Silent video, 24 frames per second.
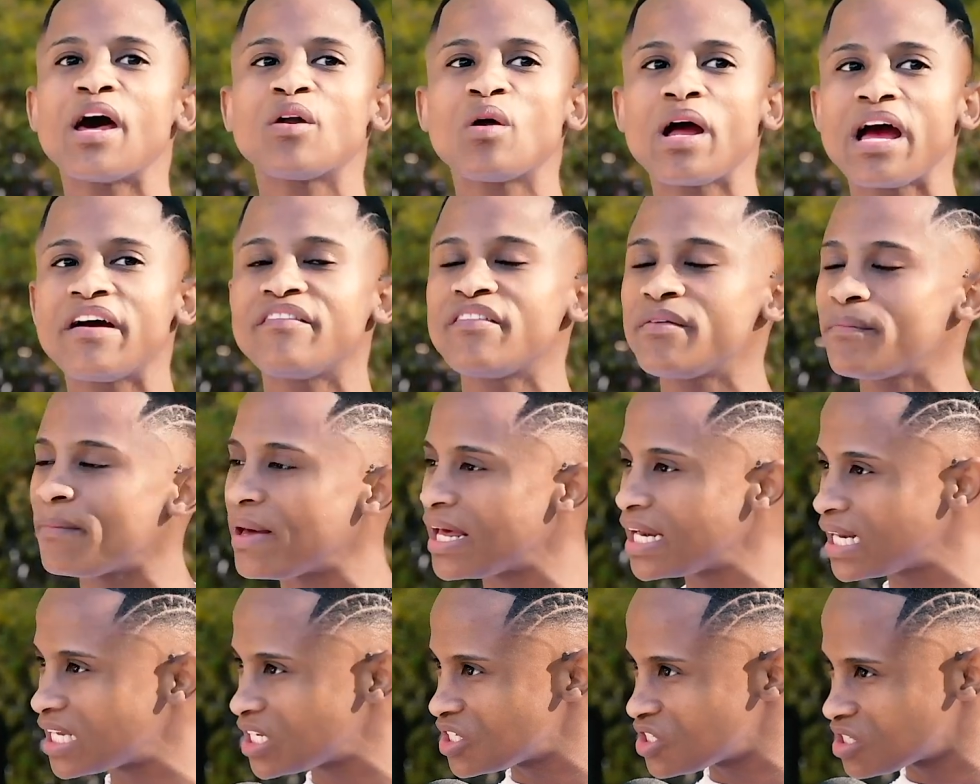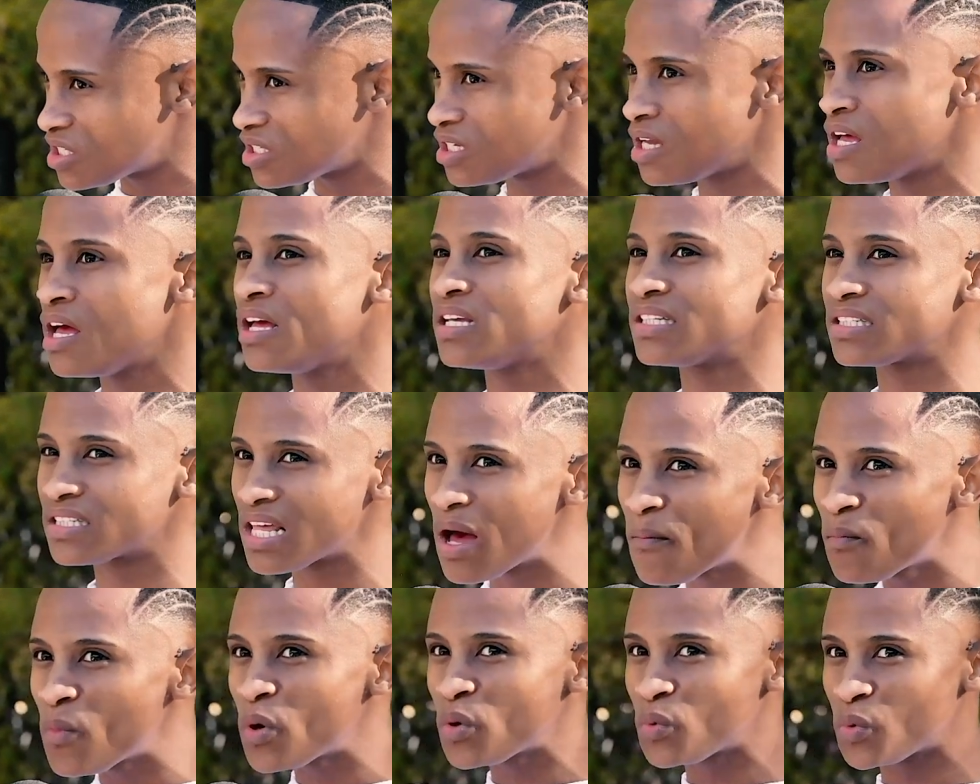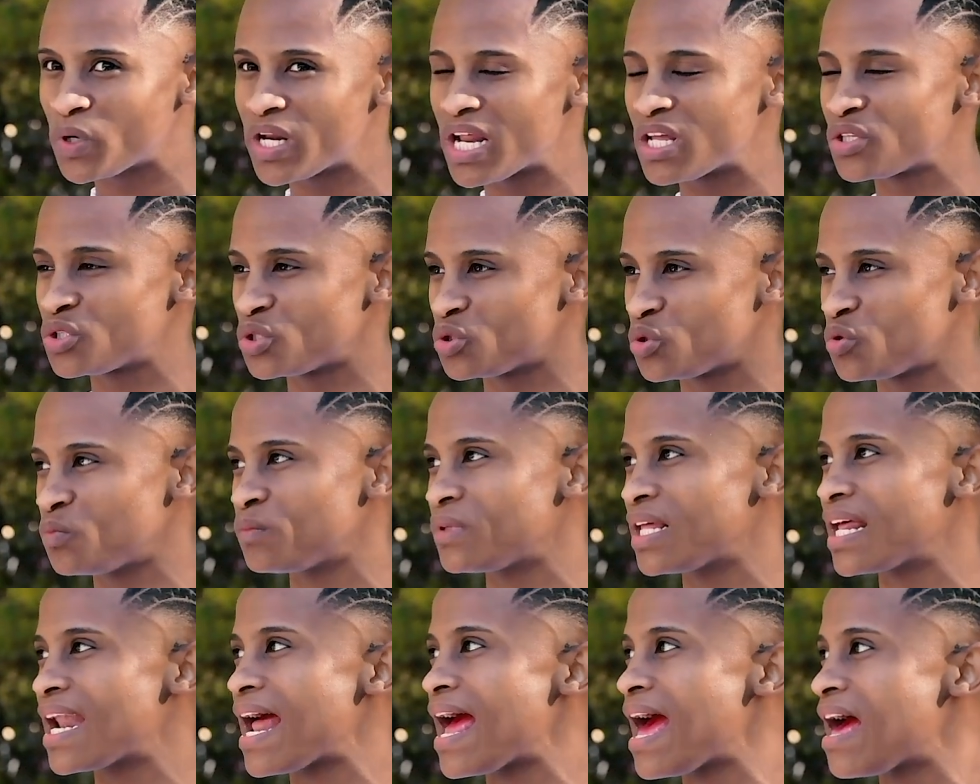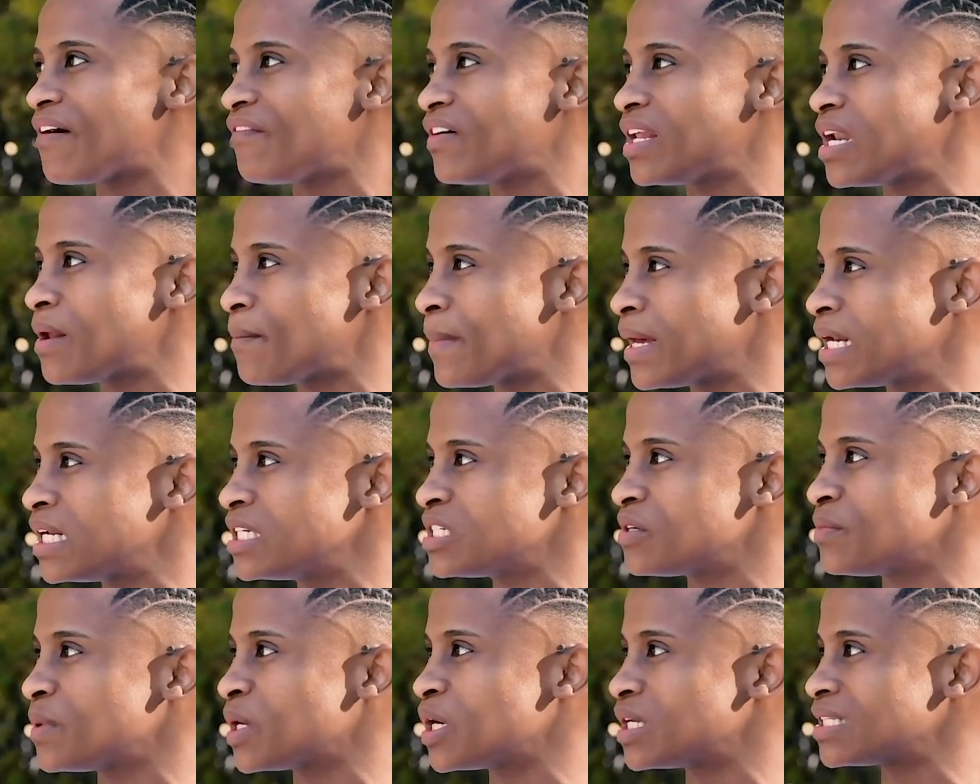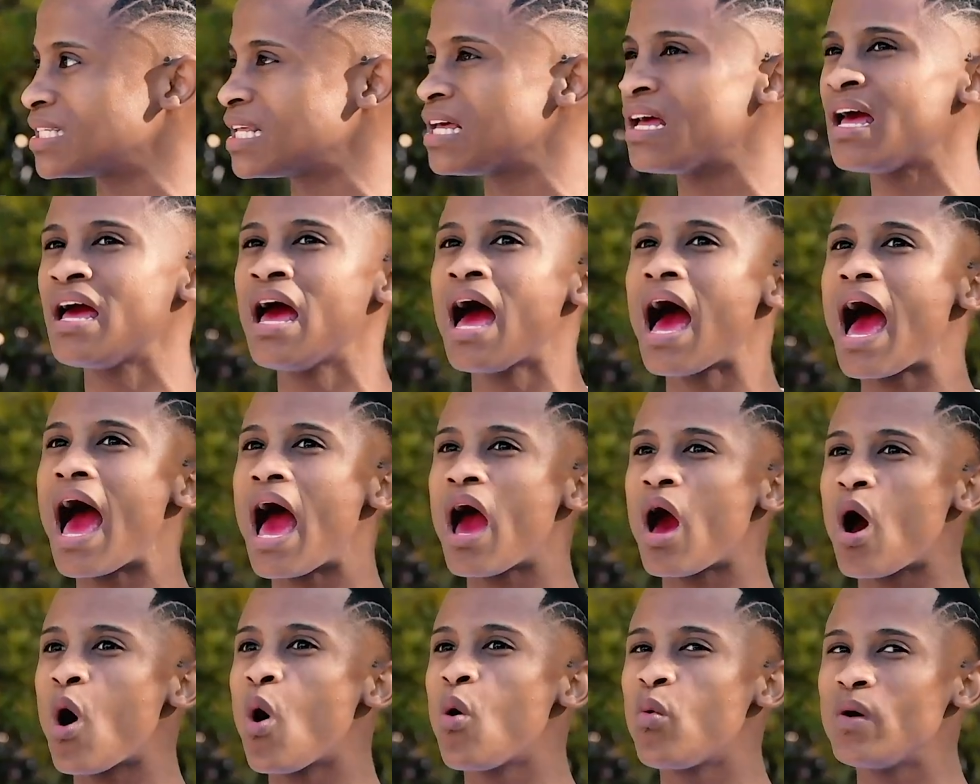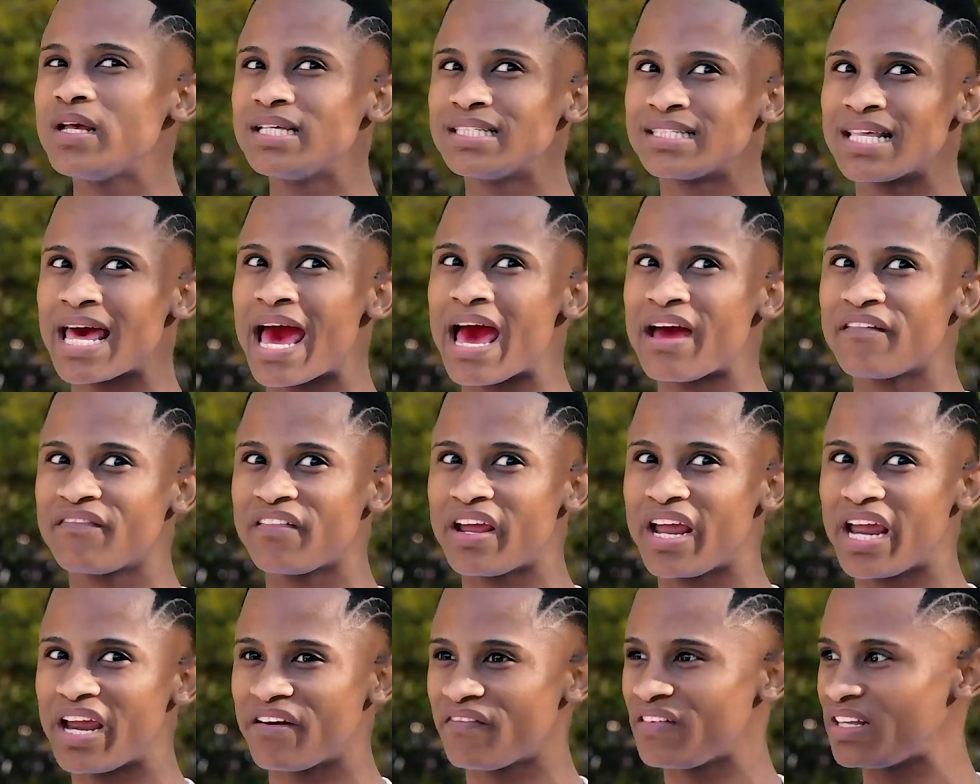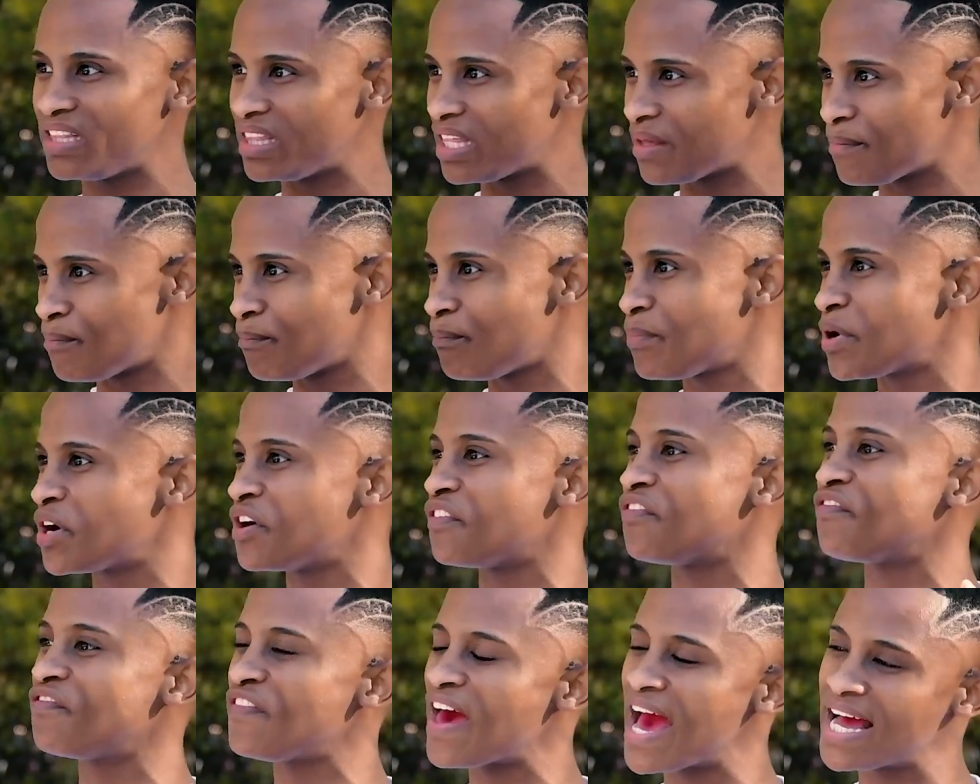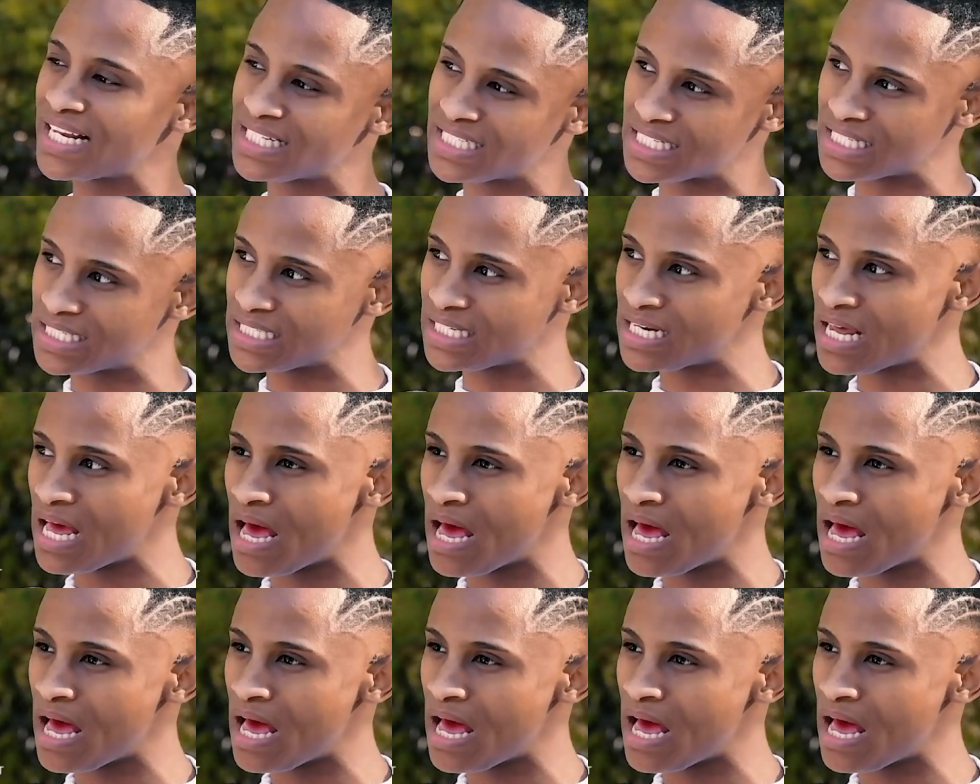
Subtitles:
I don't have a manager. Someone would assume that I have a manager because I always have everything perfected.